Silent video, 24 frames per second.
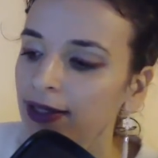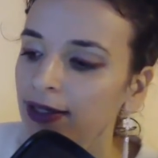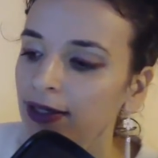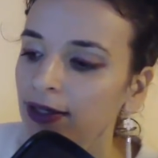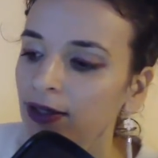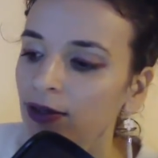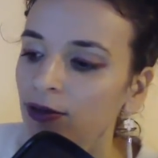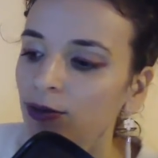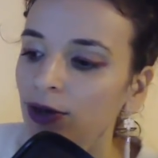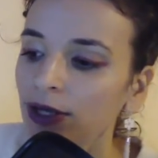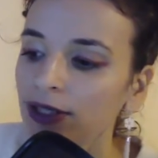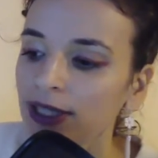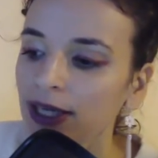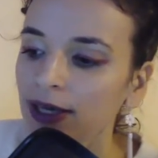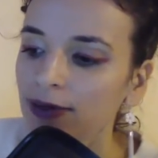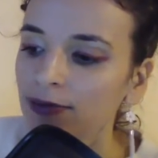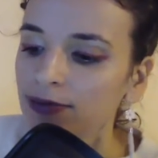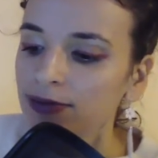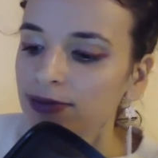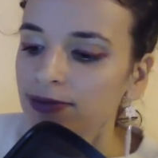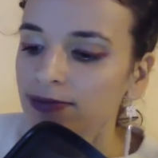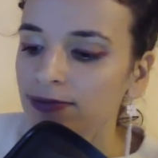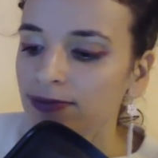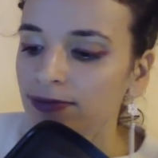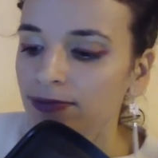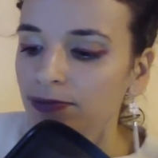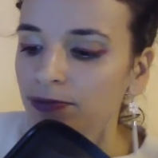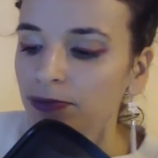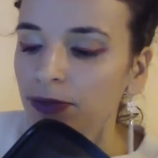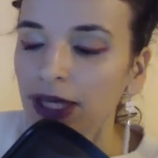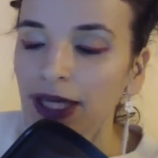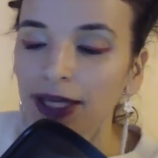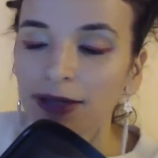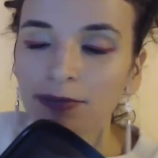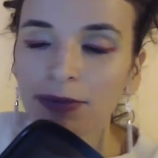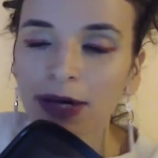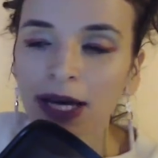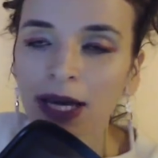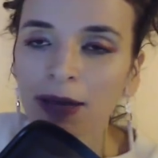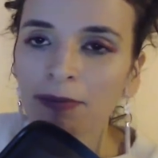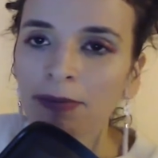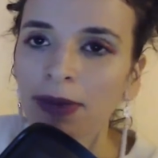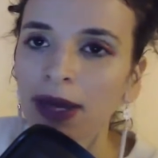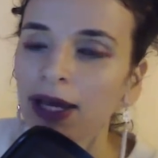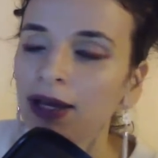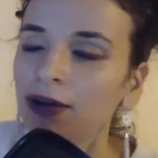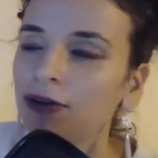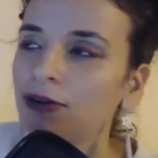What I mean by
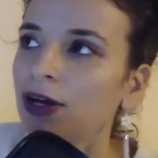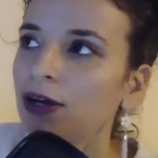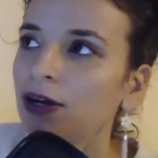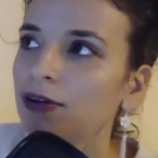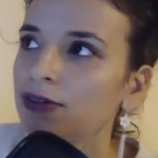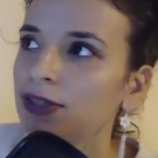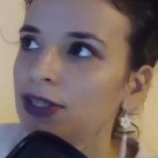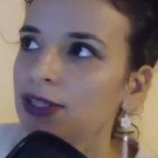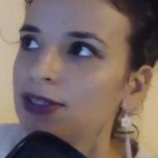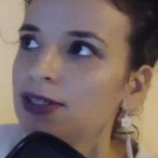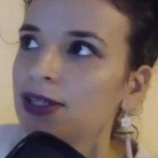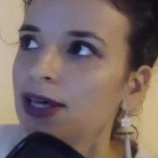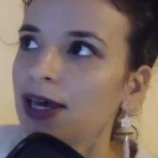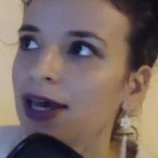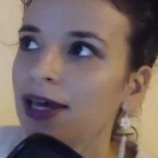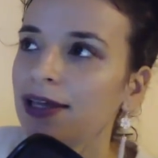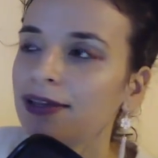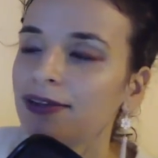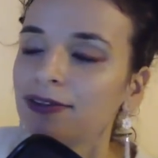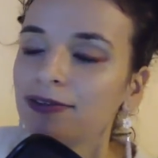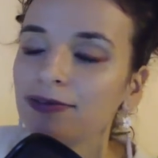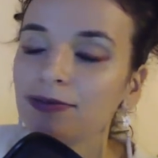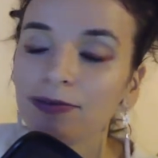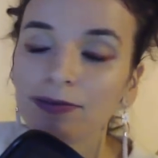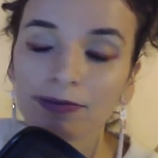background is that